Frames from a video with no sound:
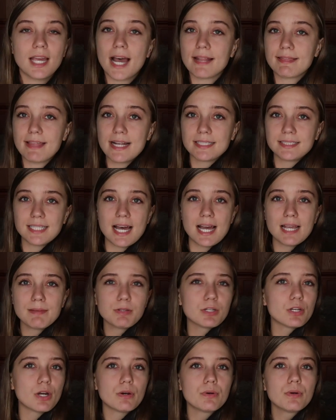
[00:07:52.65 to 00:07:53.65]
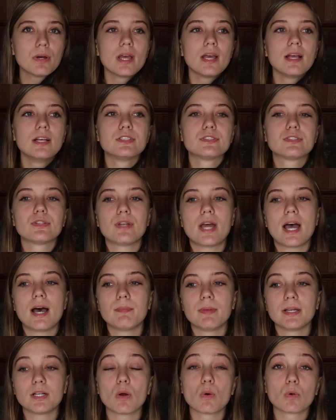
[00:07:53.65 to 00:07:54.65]
At that time, you know? So now
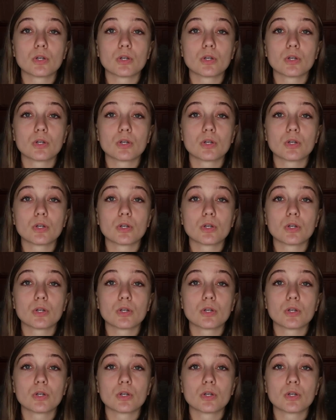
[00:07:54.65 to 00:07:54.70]
I'm like,